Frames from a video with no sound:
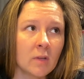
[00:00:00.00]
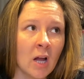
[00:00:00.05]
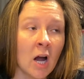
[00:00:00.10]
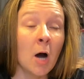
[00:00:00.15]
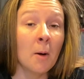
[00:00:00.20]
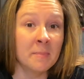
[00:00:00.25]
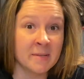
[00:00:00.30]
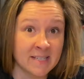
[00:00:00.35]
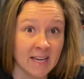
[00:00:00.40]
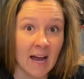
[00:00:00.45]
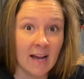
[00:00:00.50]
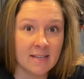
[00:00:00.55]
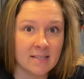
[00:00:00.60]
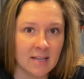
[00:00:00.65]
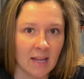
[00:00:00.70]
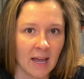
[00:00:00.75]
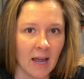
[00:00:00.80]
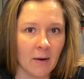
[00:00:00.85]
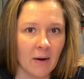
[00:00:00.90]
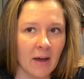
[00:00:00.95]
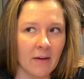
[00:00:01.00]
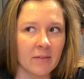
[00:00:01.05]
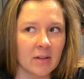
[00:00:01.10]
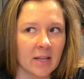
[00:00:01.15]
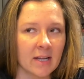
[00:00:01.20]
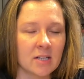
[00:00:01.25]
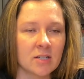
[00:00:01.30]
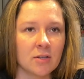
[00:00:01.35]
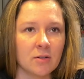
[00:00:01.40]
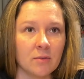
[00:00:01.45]
Obsessed. Like I'd have it
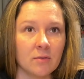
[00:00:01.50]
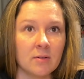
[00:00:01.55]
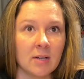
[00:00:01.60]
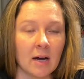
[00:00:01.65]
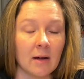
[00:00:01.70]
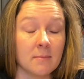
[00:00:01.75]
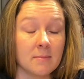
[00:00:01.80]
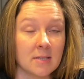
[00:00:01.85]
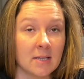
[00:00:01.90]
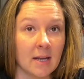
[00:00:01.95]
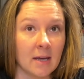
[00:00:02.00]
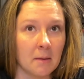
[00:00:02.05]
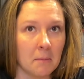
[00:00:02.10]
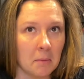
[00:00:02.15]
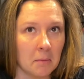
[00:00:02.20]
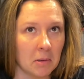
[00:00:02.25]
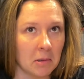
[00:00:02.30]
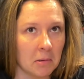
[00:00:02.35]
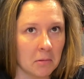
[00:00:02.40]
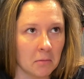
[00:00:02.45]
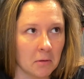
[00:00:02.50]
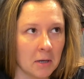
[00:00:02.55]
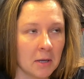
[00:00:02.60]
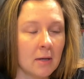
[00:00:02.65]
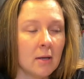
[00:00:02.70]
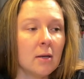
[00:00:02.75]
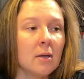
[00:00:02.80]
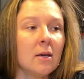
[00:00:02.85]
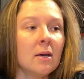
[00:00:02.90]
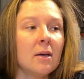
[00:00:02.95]
like 2 times a day, maybe 3,
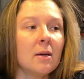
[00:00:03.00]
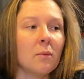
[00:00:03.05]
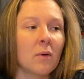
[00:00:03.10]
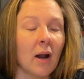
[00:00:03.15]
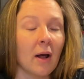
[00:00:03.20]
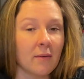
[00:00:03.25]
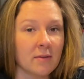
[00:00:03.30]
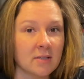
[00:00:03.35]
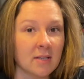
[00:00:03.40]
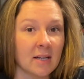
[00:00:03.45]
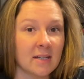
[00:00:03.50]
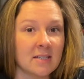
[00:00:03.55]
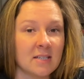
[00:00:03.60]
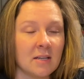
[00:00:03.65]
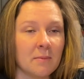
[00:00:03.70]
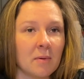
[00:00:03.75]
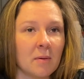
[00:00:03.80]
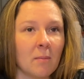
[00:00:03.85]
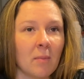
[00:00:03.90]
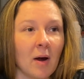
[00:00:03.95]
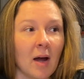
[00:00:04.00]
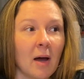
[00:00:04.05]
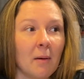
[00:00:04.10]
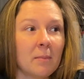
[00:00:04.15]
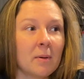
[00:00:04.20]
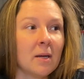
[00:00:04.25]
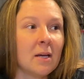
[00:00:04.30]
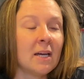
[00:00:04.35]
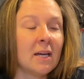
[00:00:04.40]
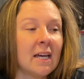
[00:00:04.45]
when I was like deep in
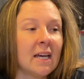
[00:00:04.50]
prep.